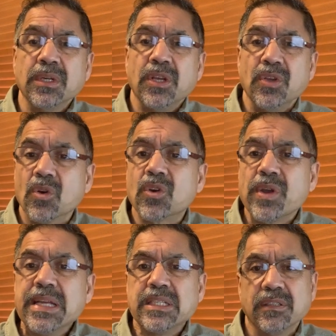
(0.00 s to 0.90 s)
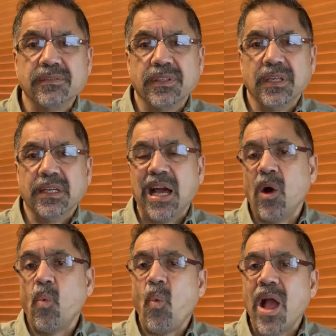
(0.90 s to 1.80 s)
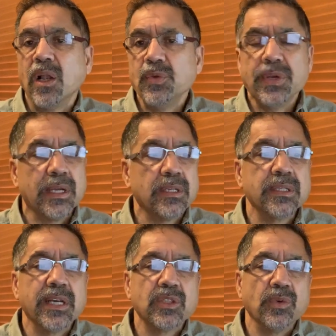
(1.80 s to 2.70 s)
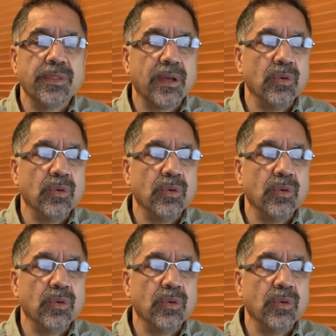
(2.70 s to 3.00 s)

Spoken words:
your creativity and how well you can connect with that